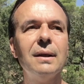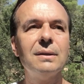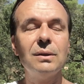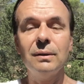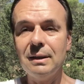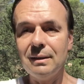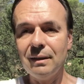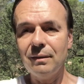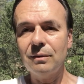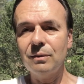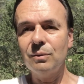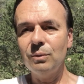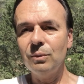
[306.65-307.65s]
So this
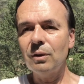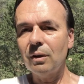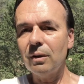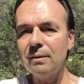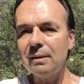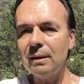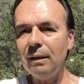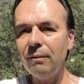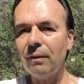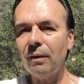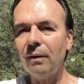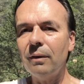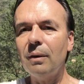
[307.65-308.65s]
is to
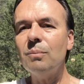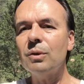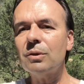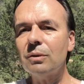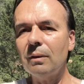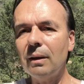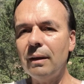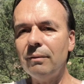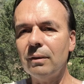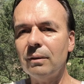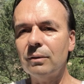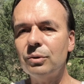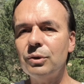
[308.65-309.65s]
conceive on the emotional
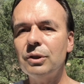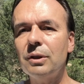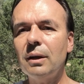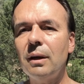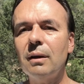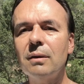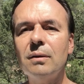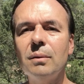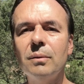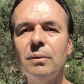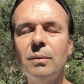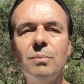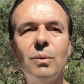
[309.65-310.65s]
level, to share
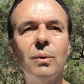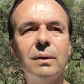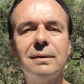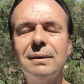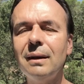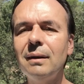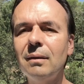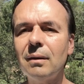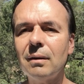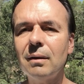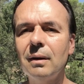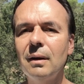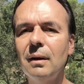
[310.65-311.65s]
the more
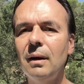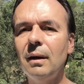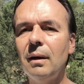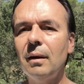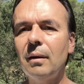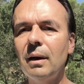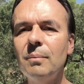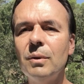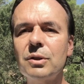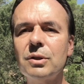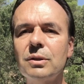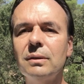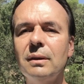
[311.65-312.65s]
tender
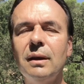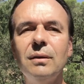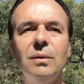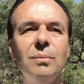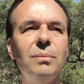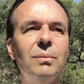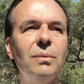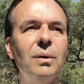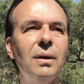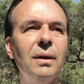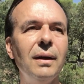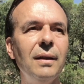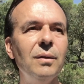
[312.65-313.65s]
emotion and
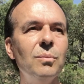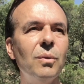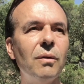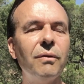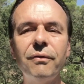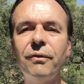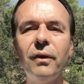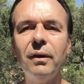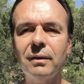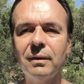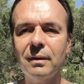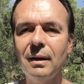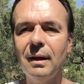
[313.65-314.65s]
the more
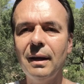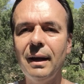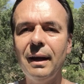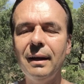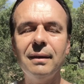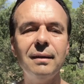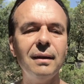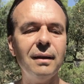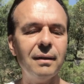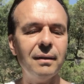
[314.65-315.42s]
fun and